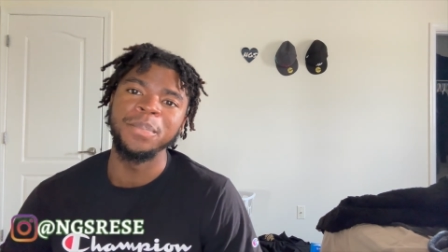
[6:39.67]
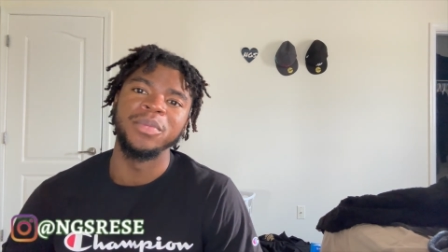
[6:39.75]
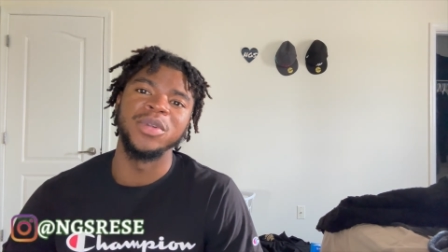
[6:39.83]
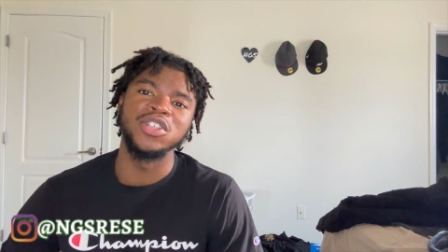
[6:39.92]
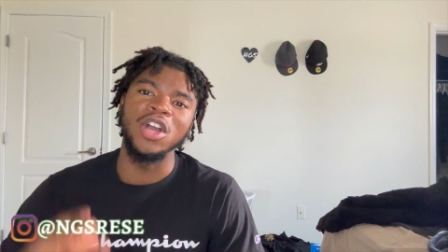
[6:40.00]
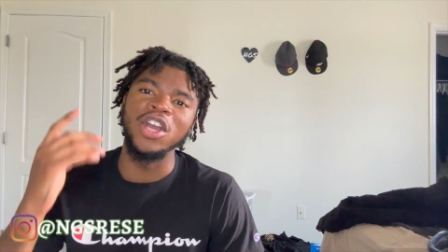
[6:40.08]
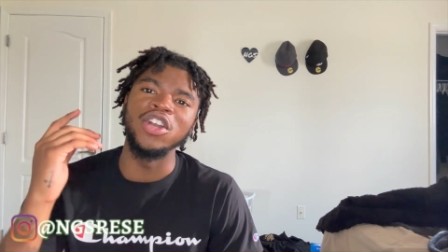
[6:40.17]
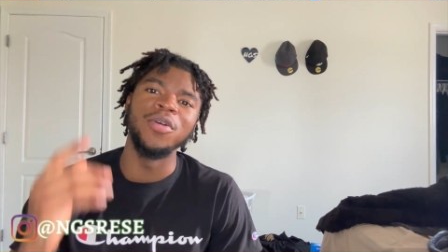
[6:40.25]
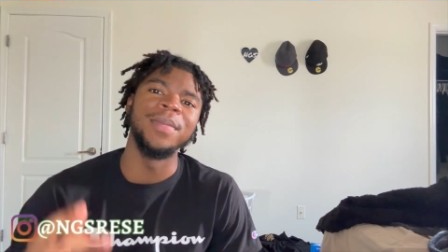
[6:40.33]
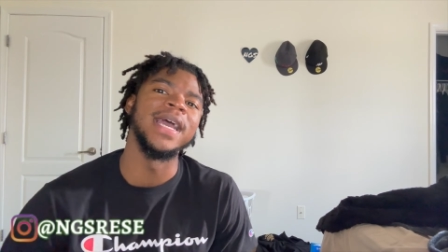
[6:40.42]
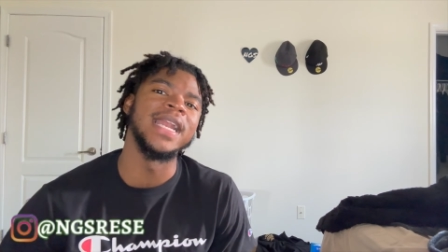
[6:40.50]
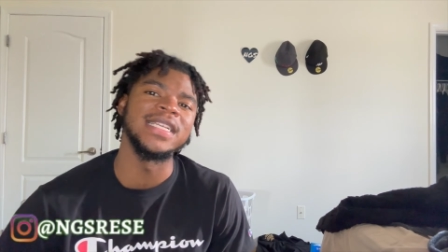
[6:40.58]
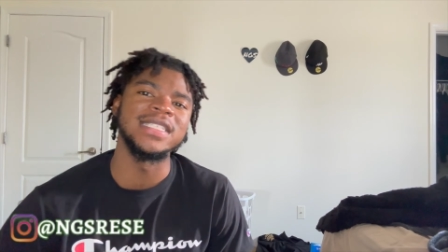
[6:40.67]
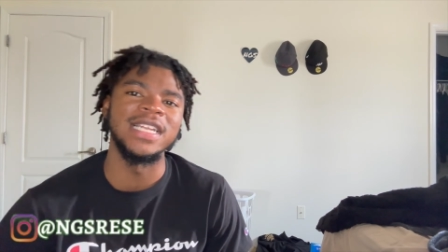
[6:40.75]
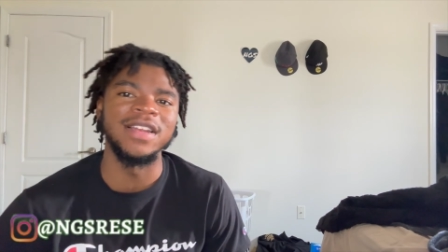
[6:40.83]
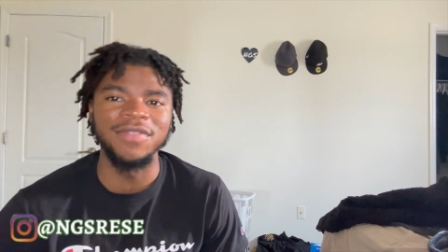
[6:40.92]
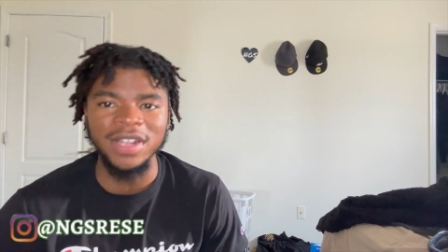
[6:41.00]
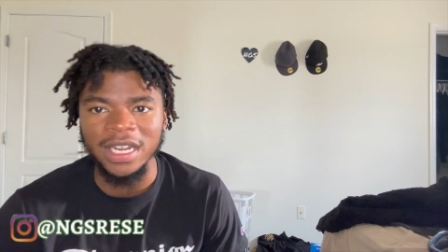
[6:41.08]
But you already know, man, that's
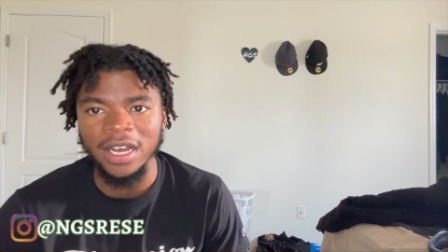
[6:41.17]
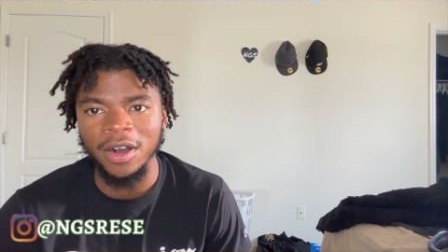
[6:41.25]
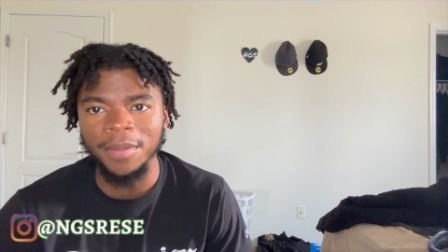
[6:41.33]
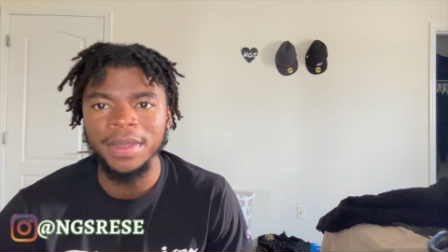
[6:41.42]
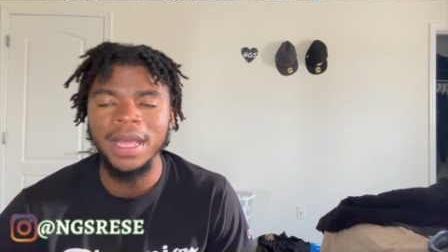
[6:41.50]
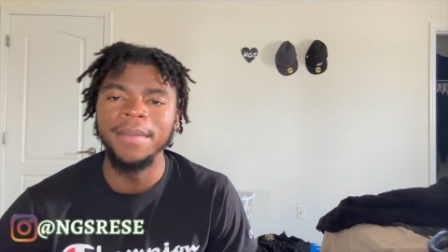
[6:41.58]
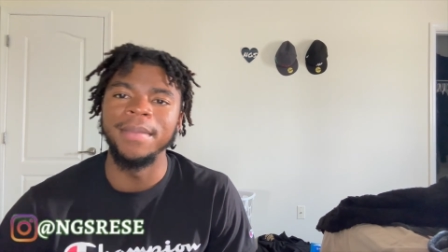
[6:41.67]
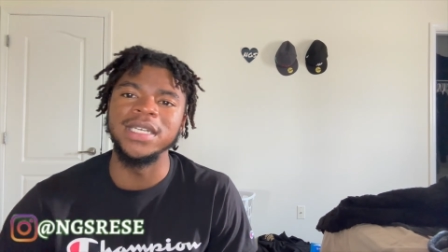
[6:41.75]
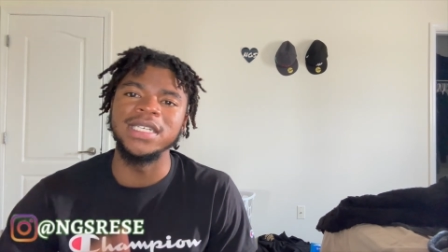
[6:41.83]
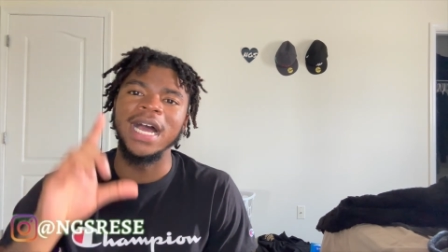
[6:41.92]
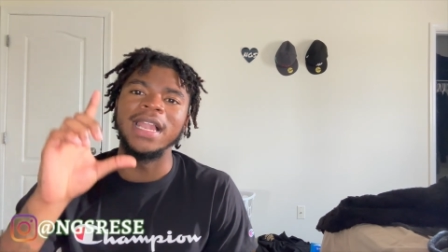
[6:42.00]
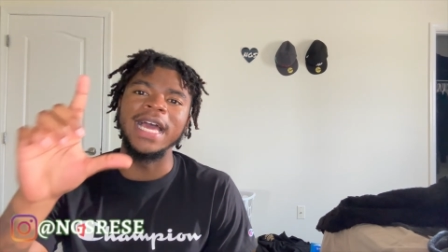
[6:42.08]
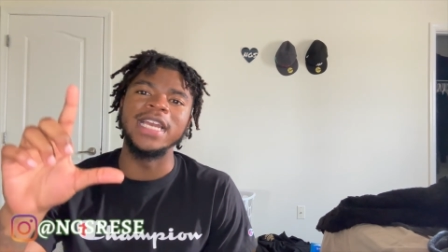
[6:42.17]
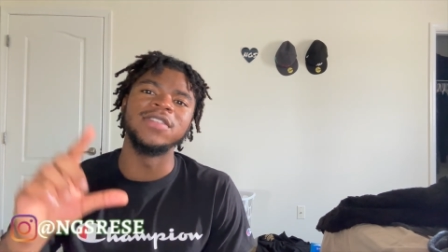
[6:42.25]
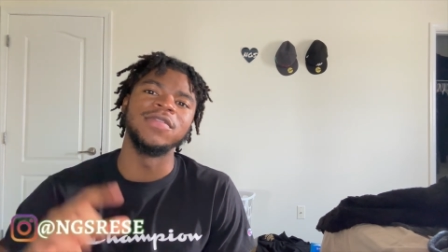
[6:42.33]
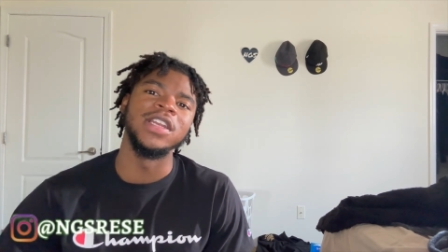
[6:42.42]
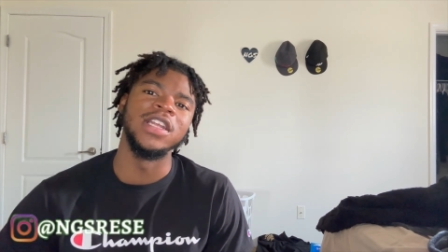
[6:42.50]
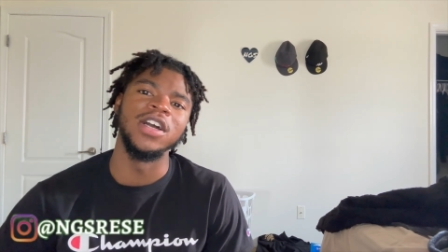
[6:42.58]
in the video. Make sure y'all like this
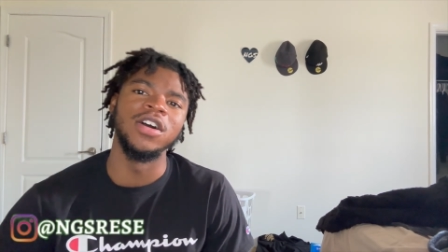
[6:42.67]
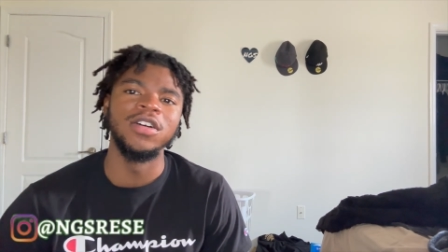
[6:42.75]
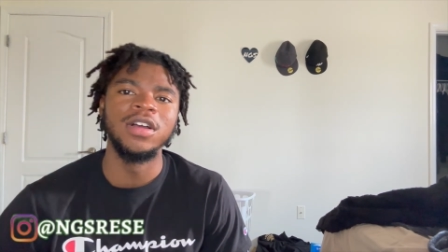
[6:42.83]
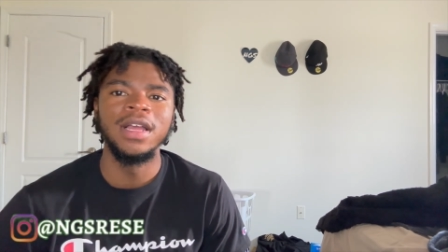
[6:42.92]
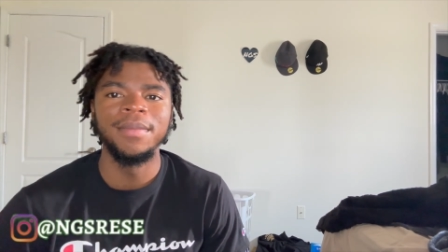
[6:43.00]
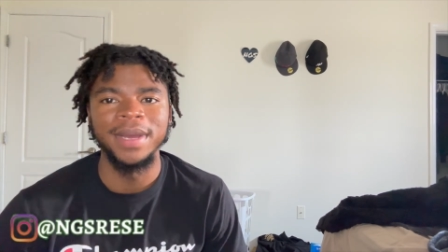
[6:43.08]
video.